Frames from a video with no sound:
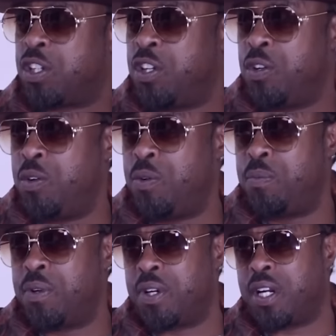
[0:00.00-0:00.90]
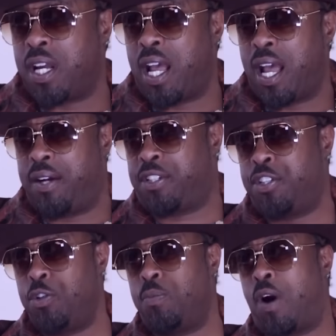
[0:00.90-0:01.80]
Well, Cube
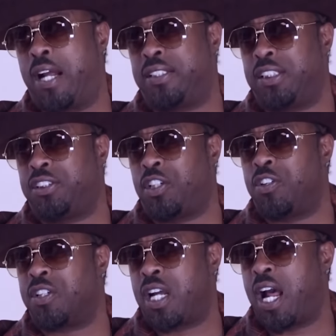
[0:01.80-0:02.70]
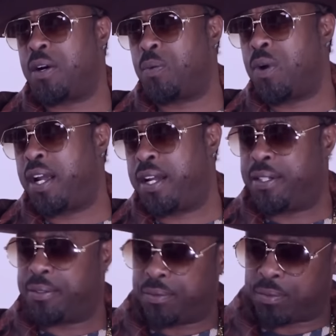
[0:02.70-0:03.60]
Cube writes a certain kind of
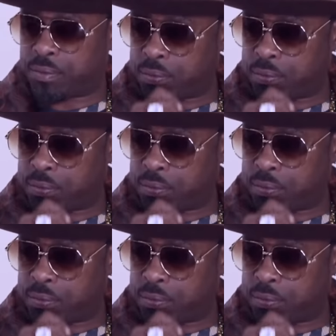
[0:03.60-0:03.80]
way.